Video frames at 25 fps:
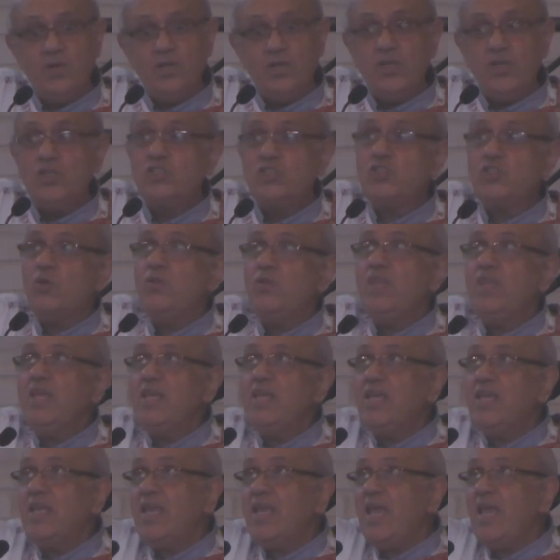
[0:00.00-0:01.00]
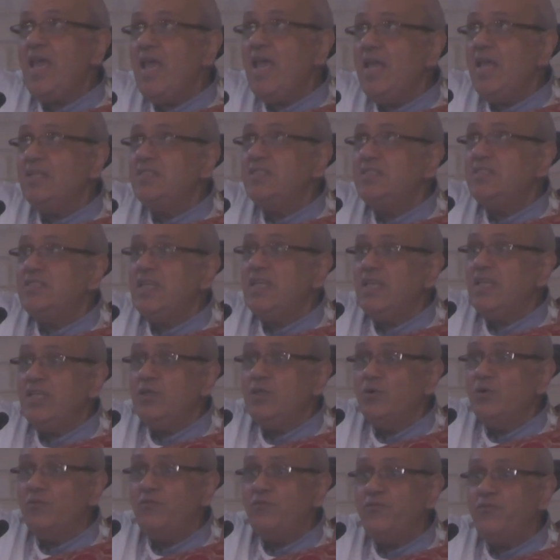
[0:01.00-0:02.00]
so they can see
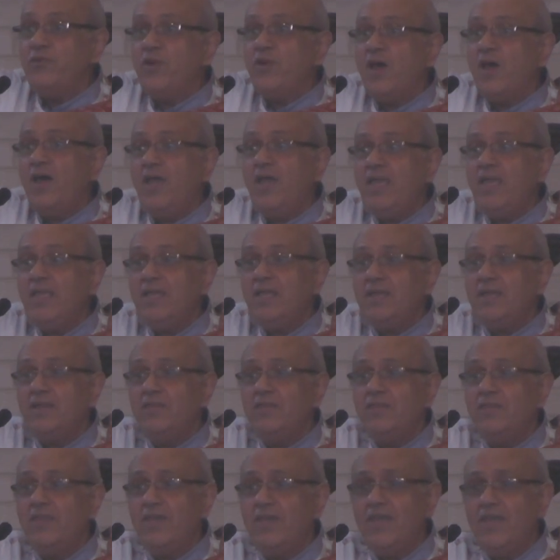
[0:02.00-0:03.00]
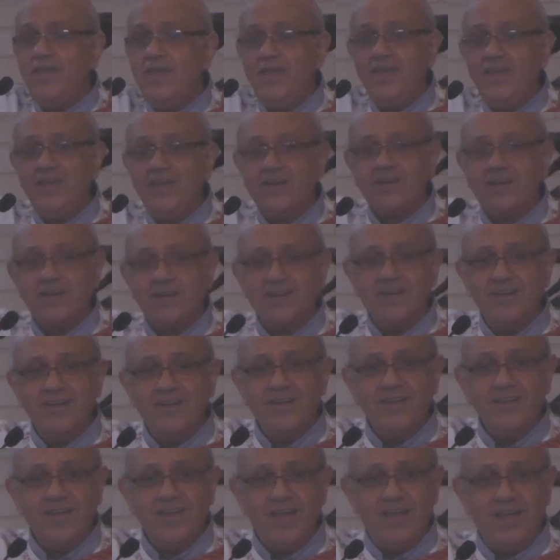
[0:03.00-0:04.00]
you flying in the air
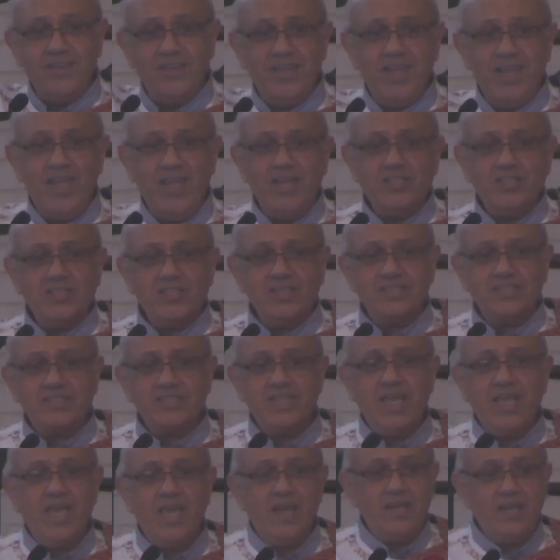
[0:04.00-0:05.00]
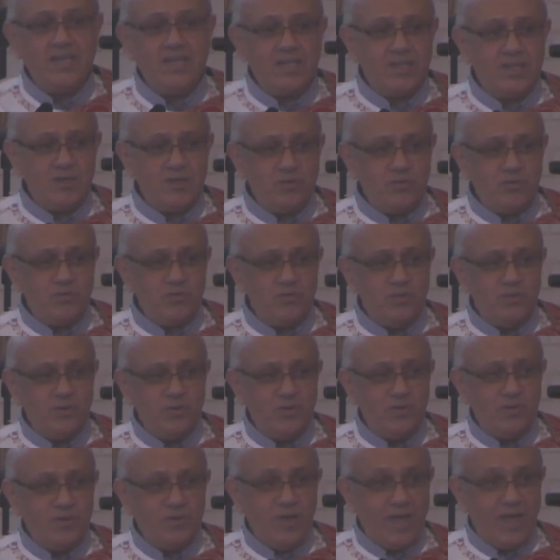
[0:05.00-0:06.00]
and the angels carrying you
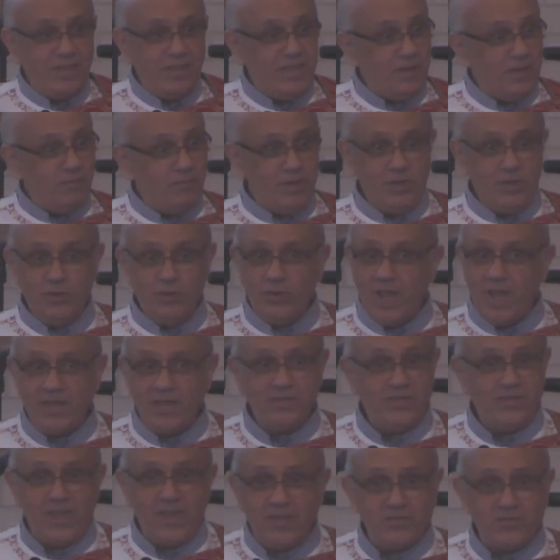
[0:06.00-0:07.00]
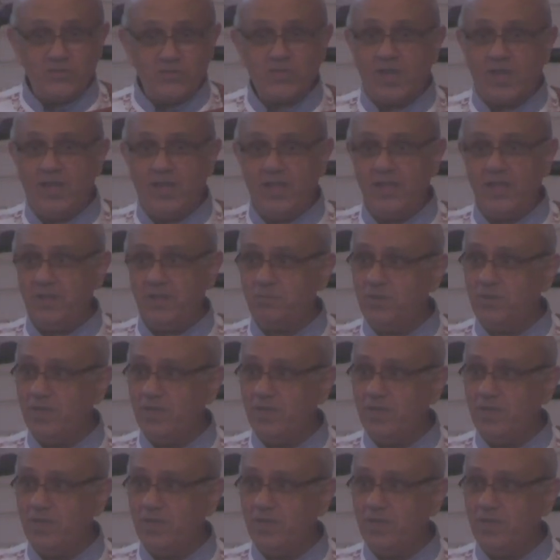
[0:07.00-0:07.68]
and they will know at that time